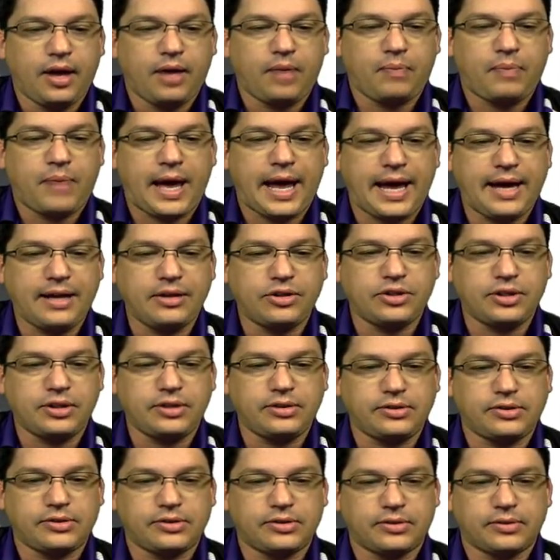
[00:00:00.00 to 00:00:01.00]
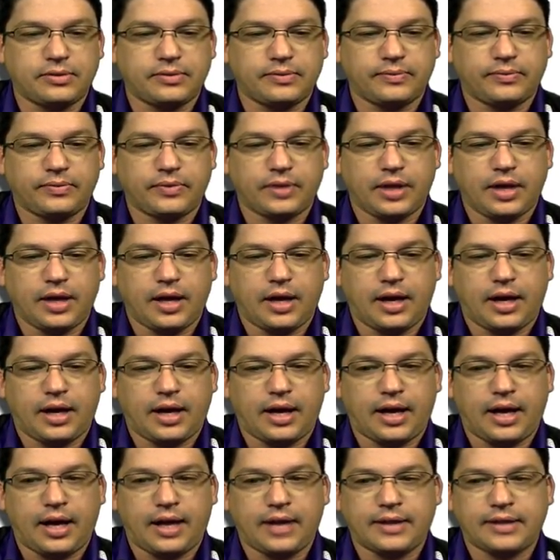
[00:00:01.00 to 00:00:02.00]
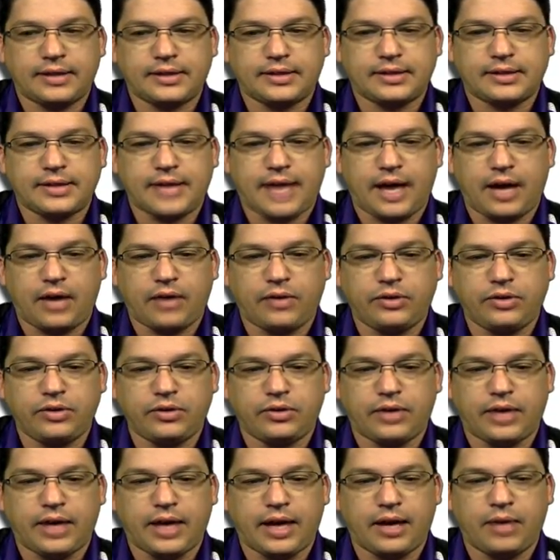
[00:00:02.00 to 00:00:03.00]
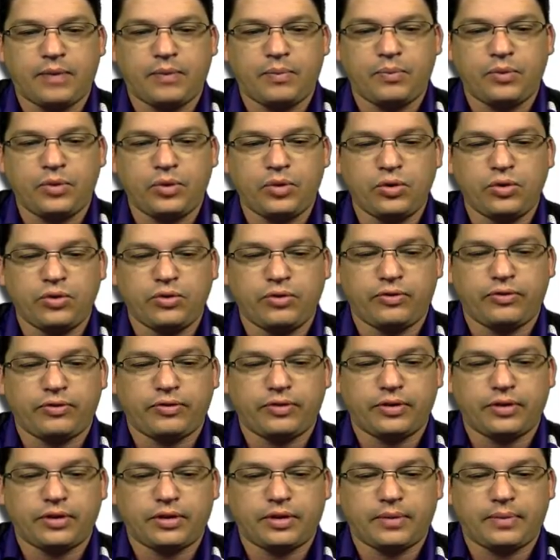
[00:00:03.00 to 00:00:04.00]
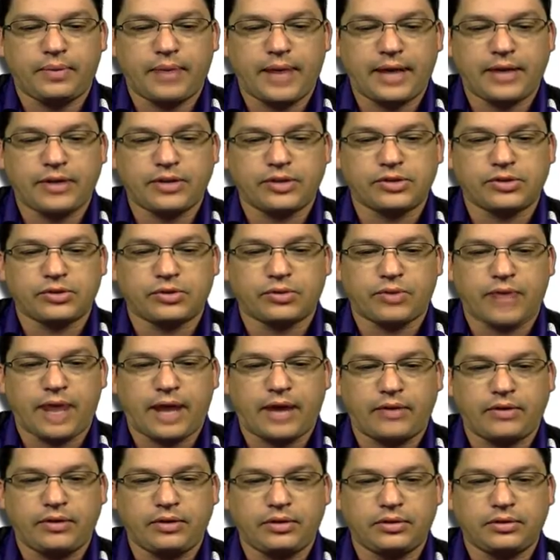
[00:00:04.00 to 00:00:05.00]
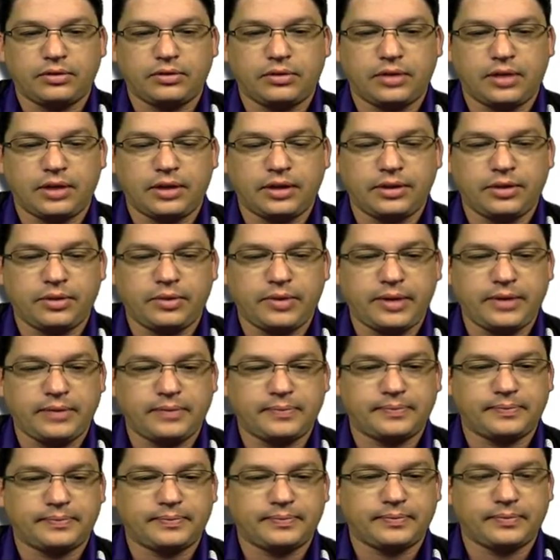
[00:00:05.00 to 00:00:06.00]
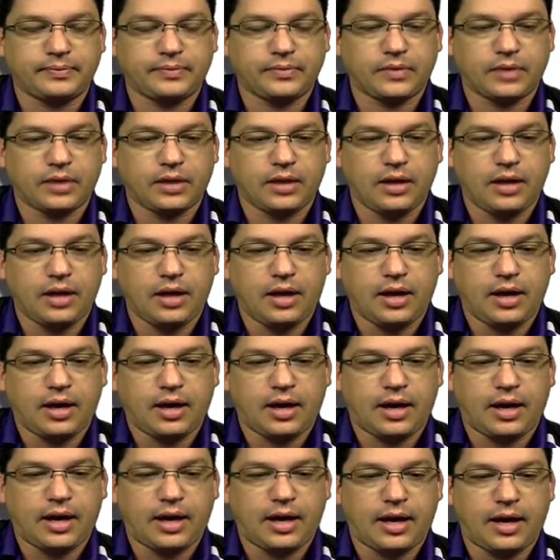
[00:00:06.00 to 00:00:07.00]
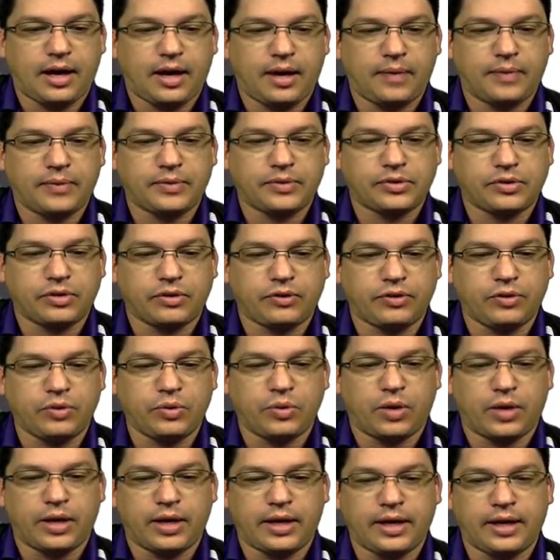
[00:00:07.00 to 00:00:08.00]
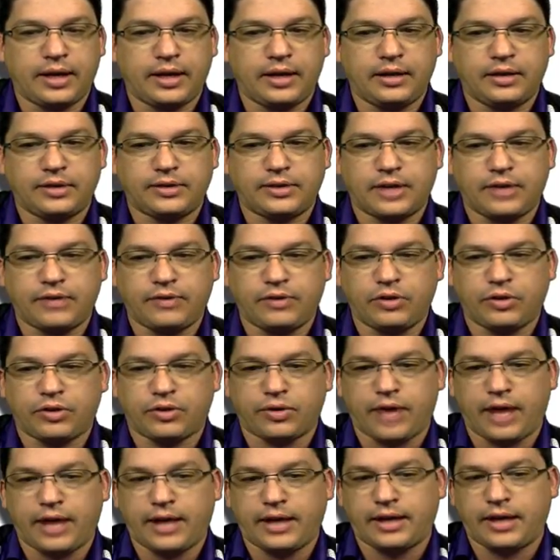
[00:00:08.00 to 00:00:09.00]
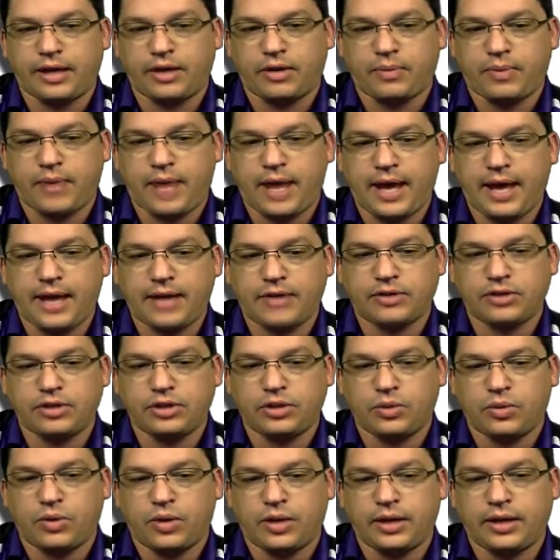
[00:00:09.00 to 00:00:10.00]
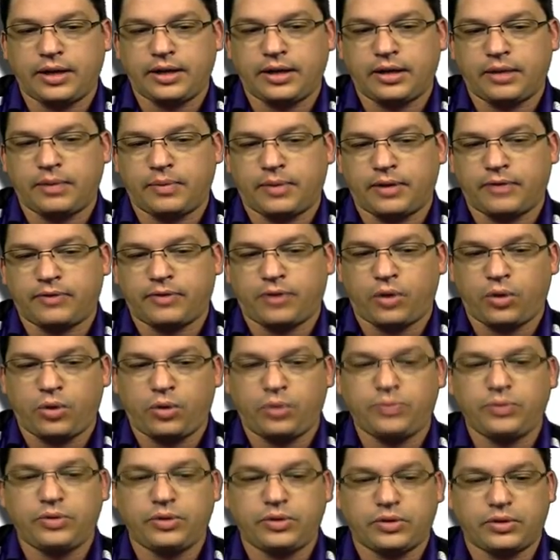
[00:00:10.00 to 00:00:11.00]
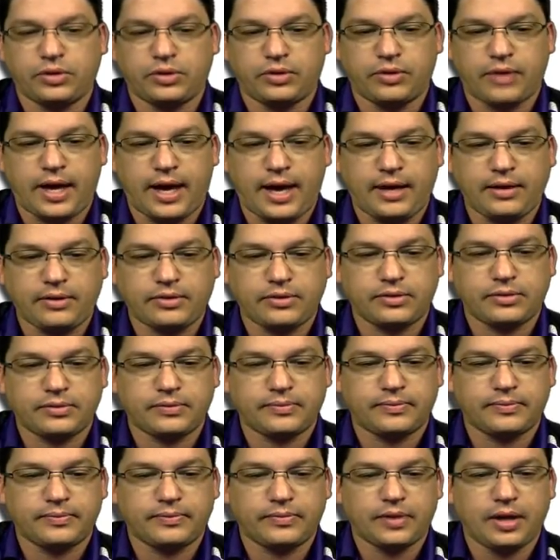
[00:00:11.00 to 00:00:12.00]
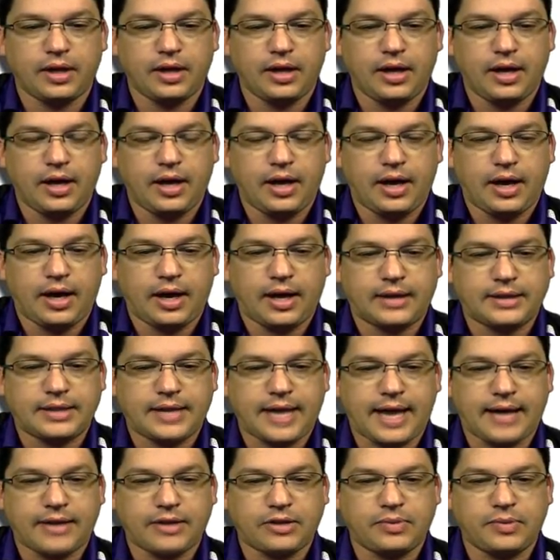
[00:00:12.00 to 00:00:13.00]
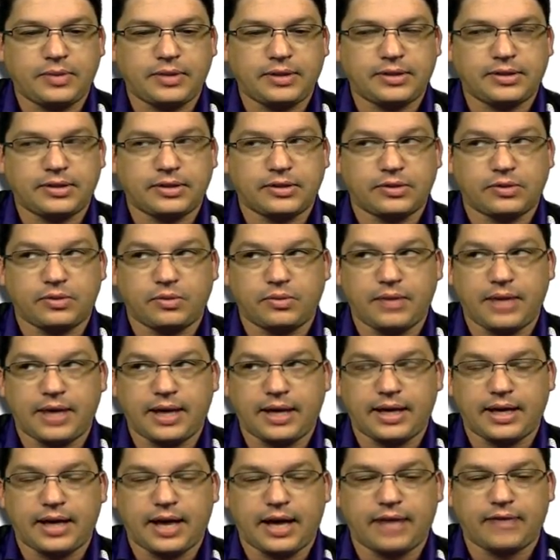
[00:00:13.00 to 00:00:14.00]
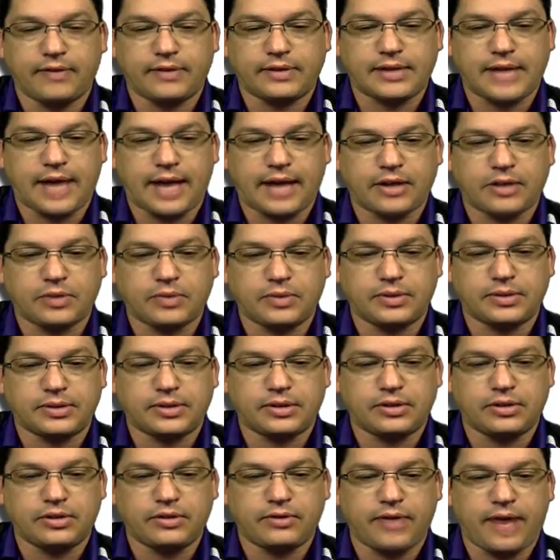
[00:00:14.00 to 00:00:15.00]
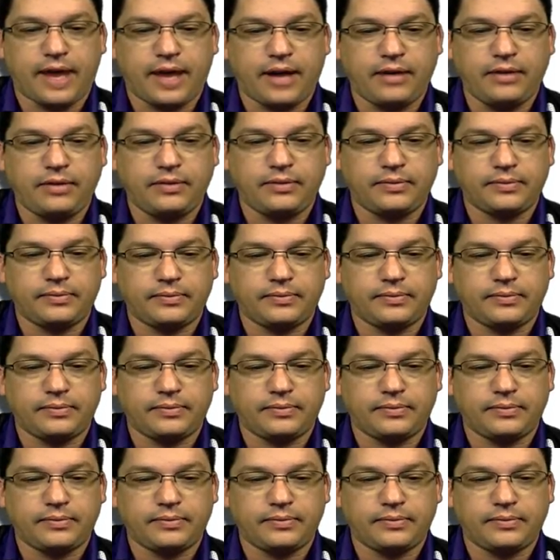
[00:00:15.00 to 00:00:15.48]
Pages, uh, this is how you can move pages around a little bit. Um, so if you wanted, say if you create another page and you wanted it above home, you could do that. Attachments, this would be any kind of attachments that you've added.